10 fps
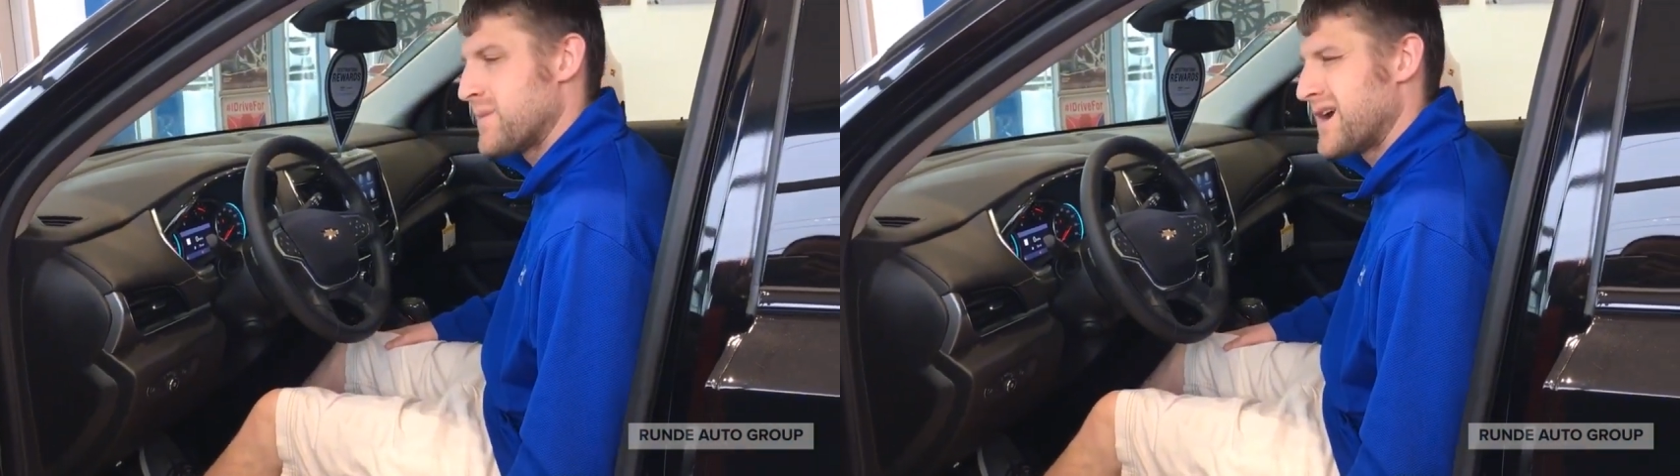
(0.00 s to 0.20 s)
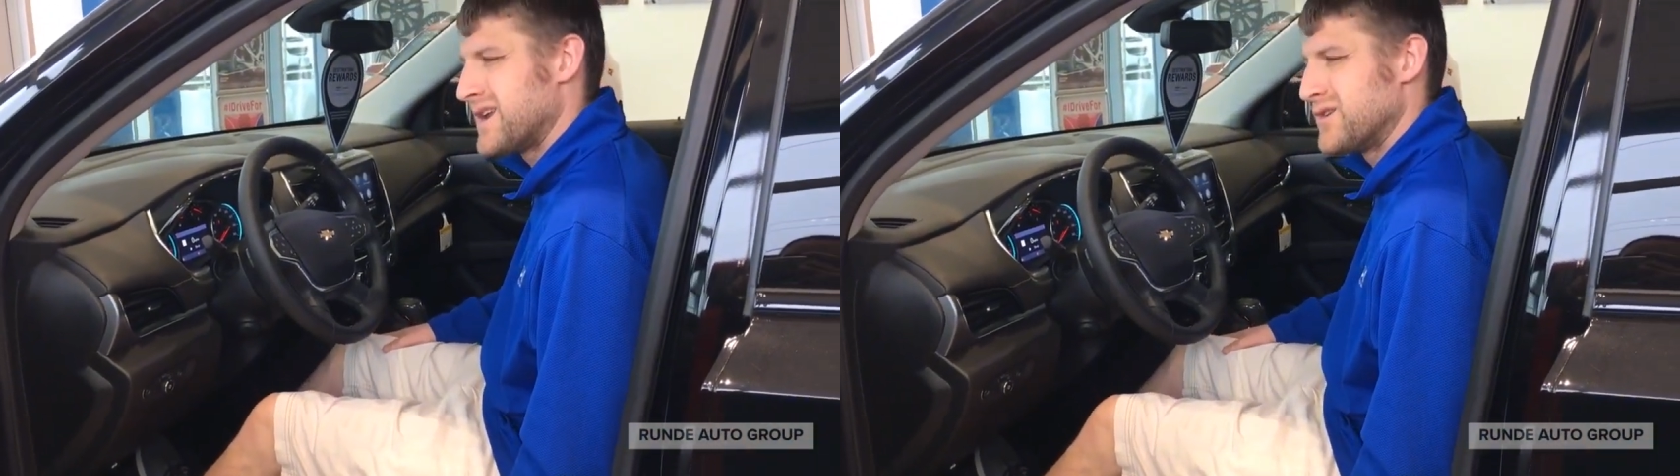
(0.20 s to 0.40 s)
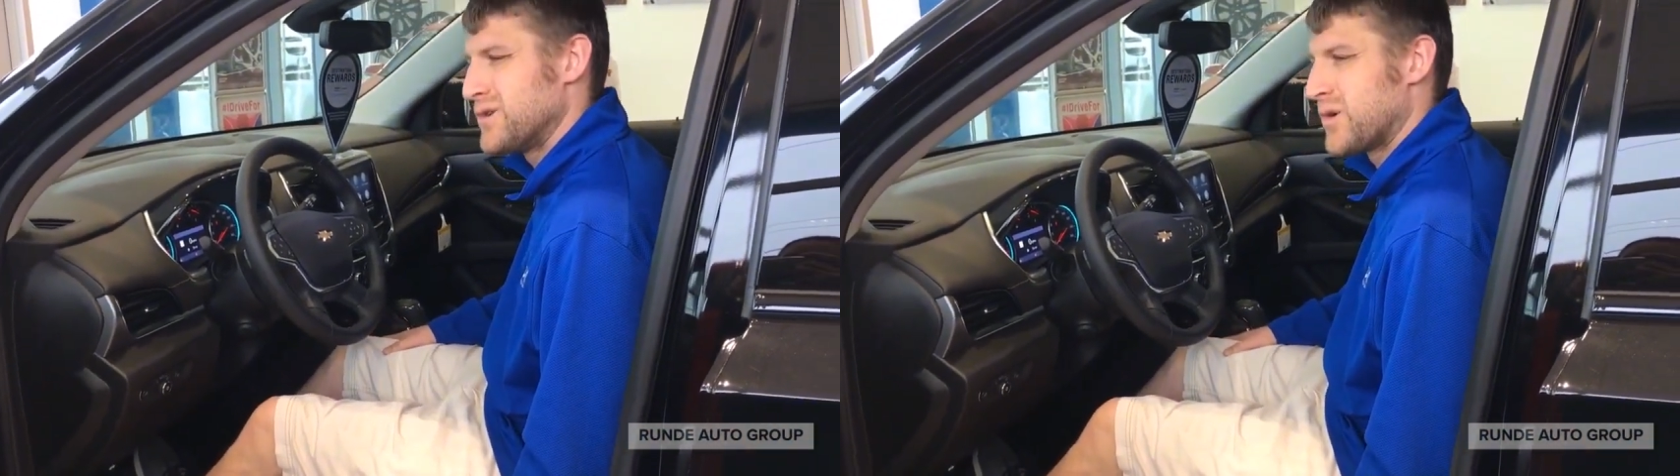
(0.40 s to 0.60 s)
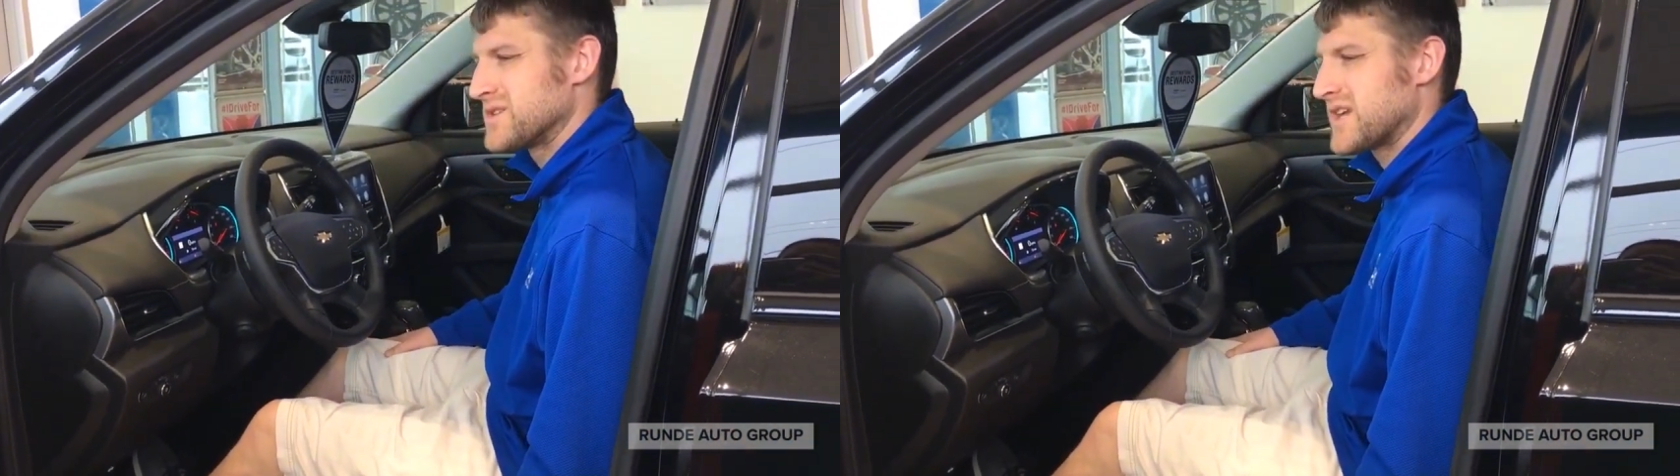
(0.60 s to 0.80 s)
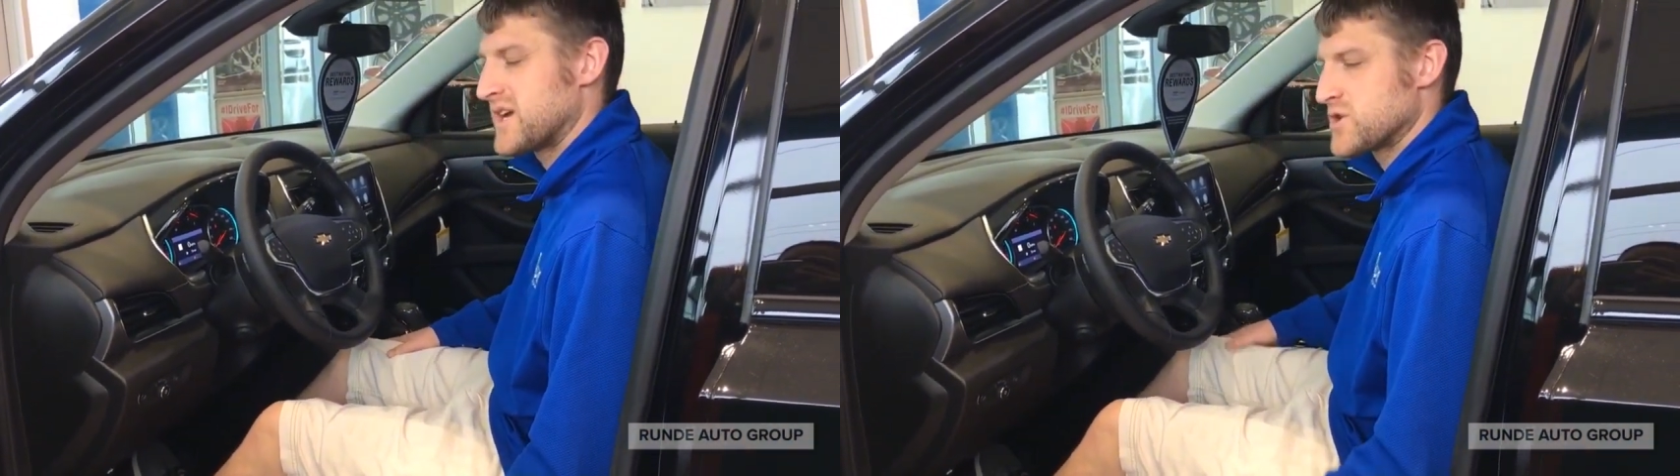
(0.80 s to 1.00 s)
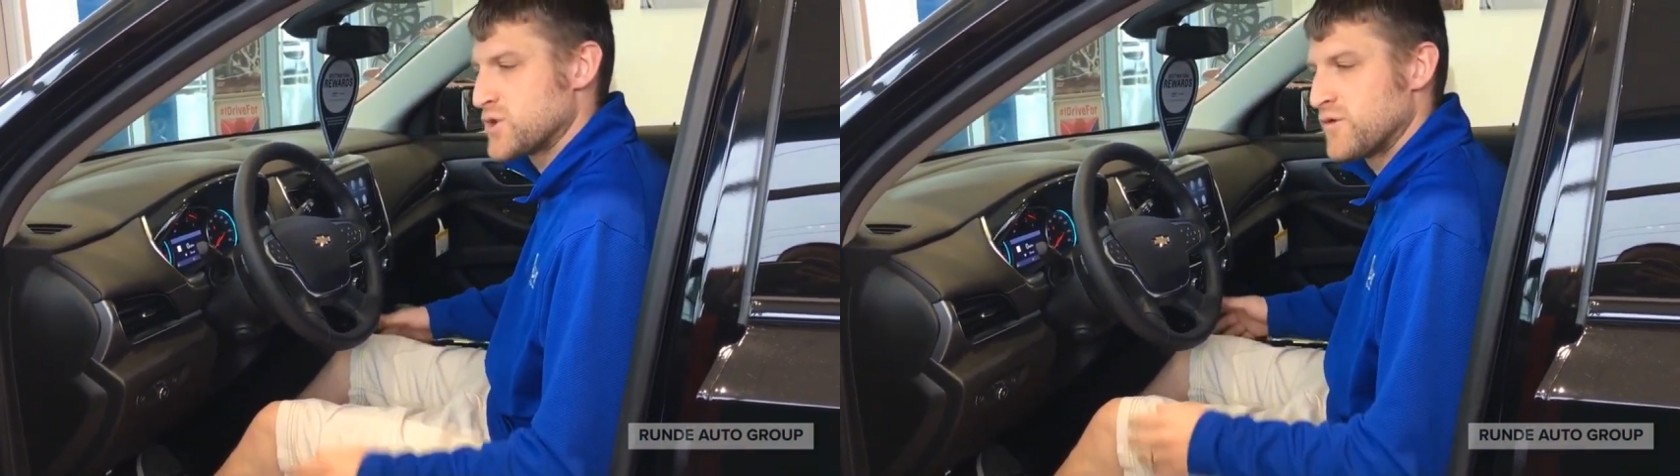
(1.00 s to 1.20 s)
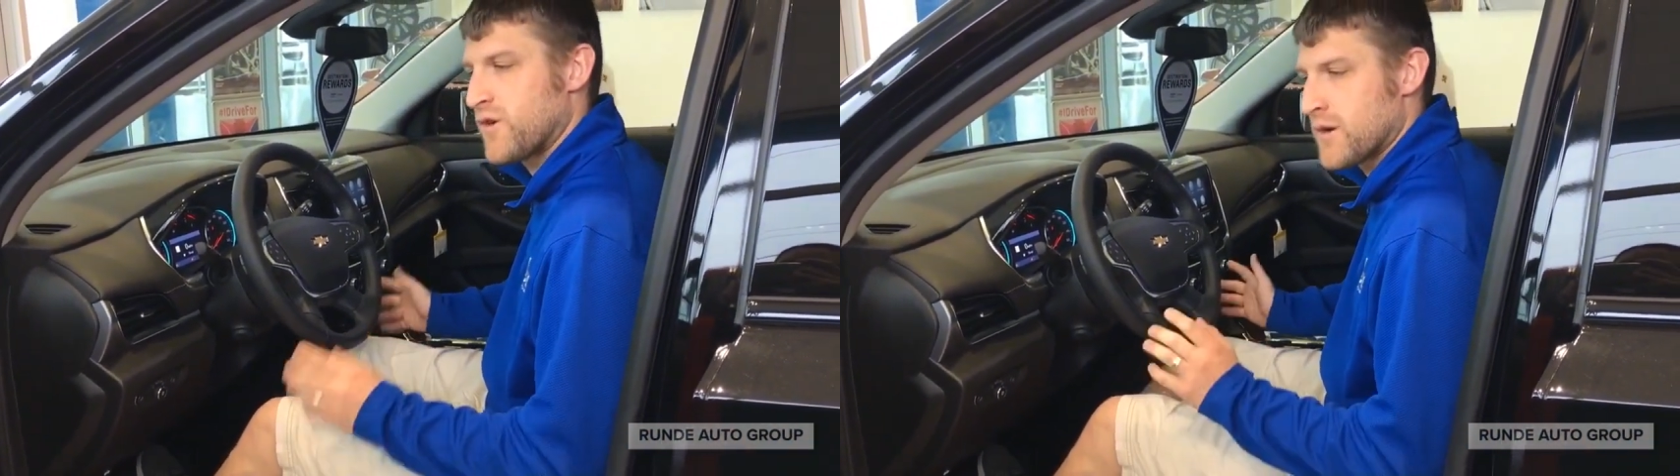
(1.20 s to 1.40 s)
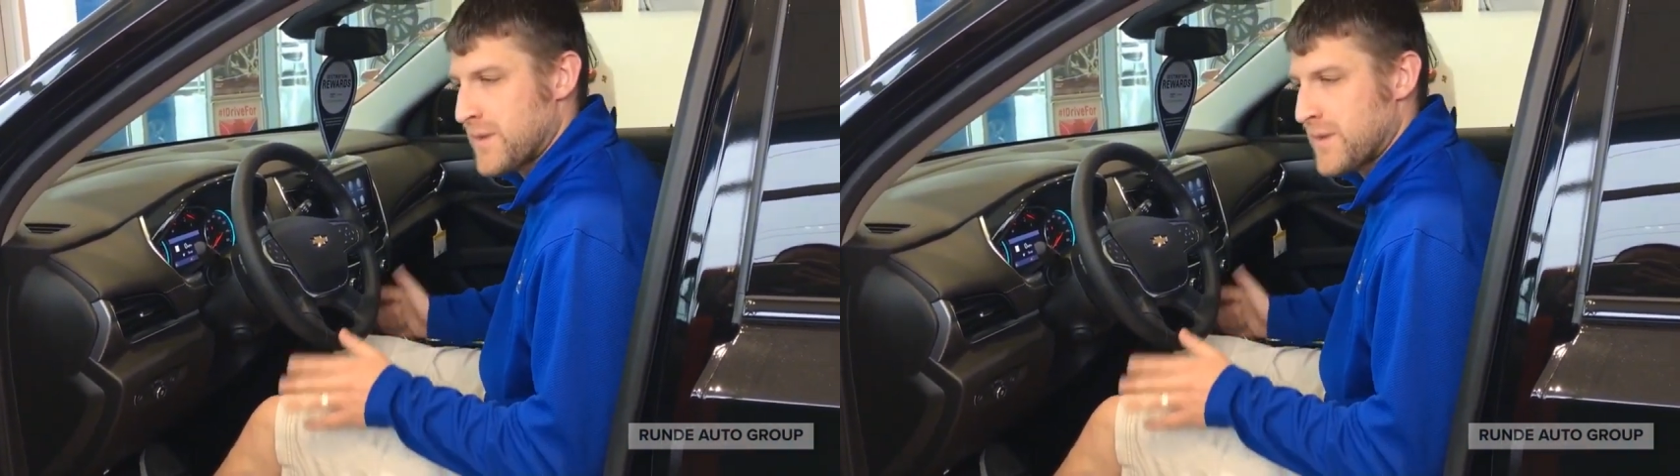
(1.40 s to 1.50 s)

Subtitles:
in and you notice that you're too far